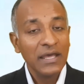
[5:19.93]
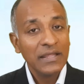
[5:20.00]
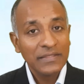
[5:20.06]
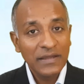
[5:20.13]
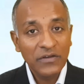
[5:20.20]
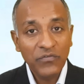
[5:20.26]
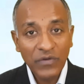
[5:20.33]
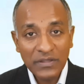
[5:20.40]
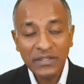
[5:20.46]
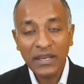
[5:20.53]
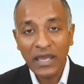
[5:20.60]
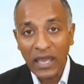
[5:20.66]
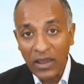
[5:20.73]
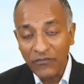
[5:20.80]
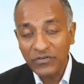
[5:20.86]
that
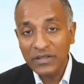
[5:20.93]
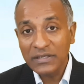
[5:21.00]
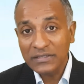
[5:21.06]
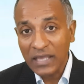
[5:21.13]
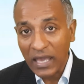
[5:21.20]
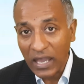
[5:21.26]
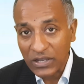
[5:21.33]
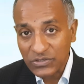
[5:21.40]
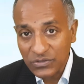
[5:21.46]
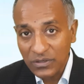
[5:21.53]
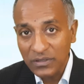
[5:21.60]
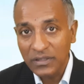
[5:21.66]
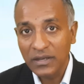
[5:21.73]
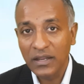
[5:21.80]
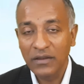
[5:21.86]
whether FTA is
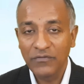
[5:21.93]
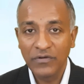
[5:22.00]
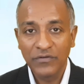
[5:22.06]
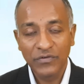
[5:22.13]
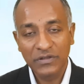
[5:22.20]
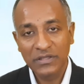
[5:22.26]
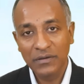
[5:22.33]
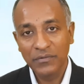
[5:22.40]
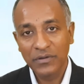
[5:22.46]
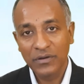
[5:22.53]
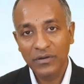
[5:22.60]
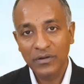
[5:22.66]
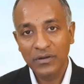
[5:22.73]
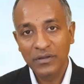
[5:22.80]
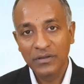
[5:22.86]
actually relevant for them or not.